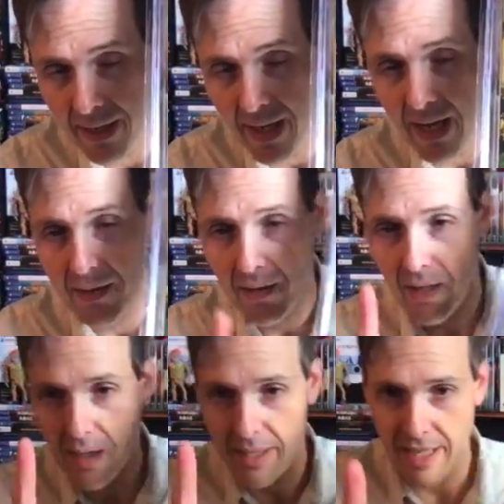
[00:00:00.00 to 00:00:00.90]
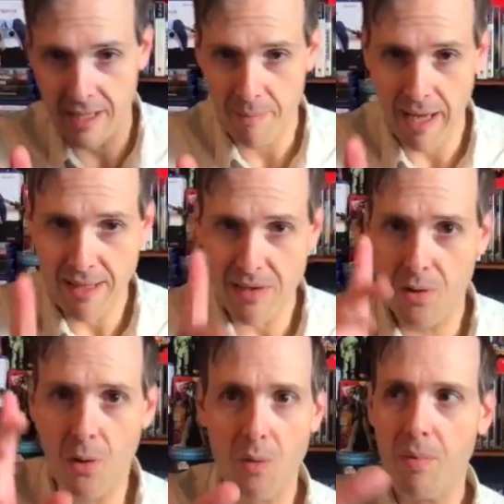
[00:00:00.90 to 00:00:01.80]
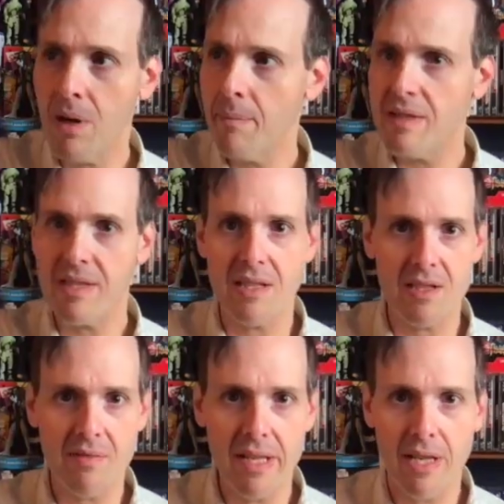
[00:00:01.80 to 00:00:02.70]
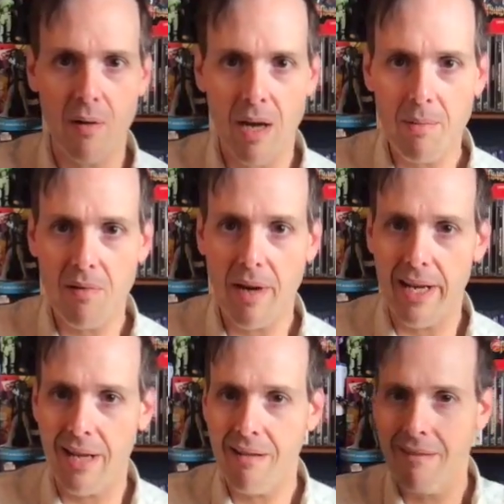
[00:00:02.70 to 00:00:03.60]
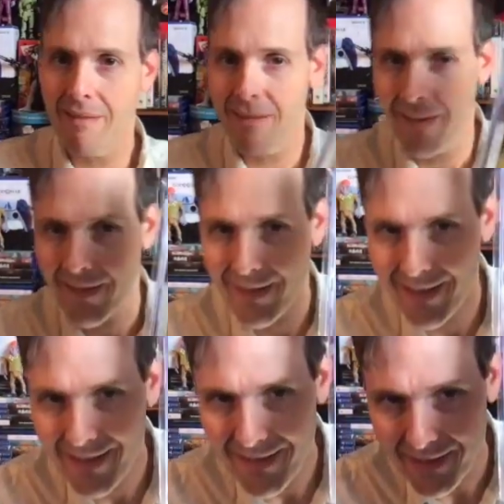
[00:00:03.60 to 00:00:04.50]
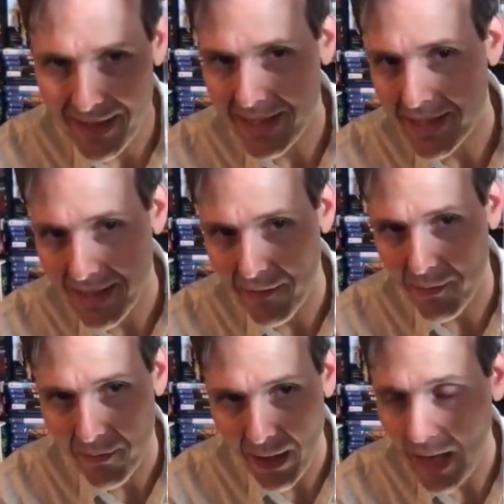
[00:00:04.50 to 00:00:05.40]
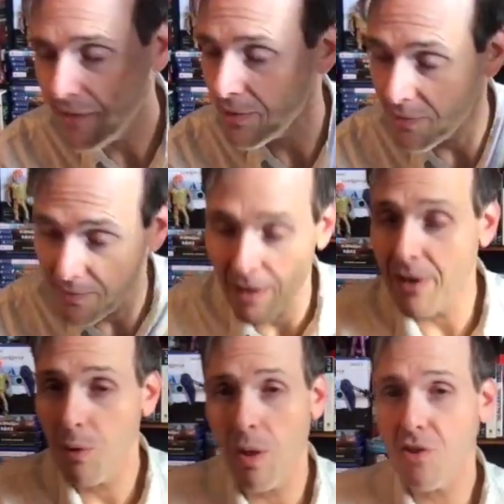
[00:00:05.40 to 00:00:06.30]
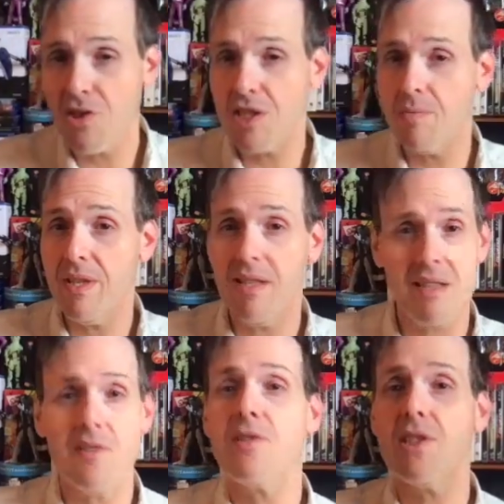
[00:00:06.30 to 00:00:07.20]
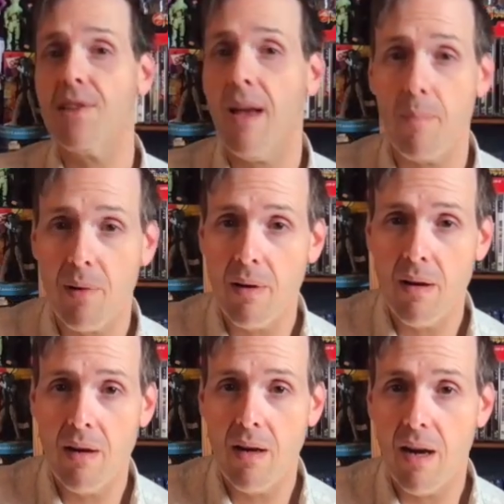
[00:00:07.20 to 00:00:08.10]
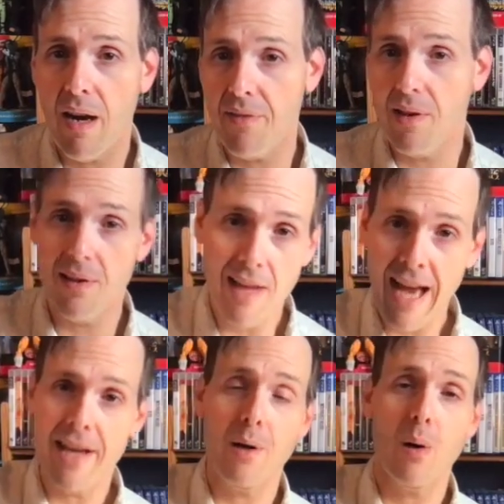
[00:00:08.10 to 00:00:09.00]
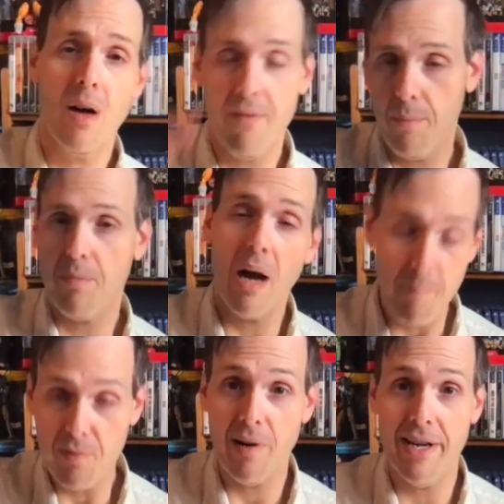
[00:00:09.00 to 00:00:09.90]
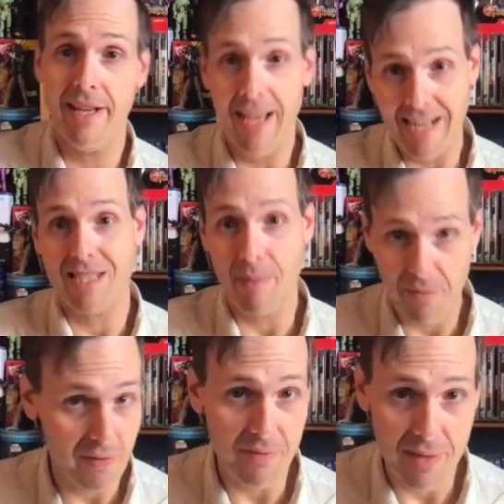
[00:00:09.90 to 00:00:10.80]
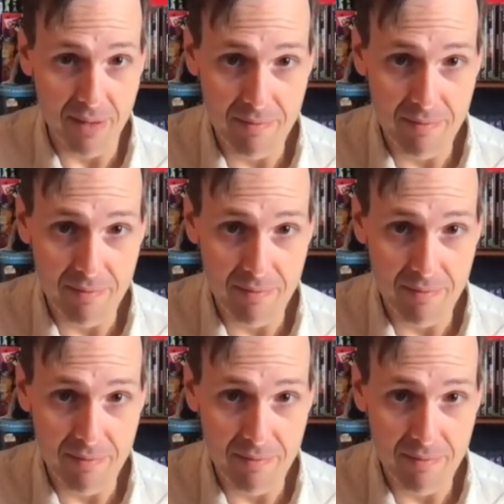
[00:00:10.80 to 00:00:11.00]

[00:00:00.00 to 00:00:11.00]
And getting back to the whole purpose of this video, upgrading, this 7.5 could very well just be another step on the ladder of upgrading X-Men 50.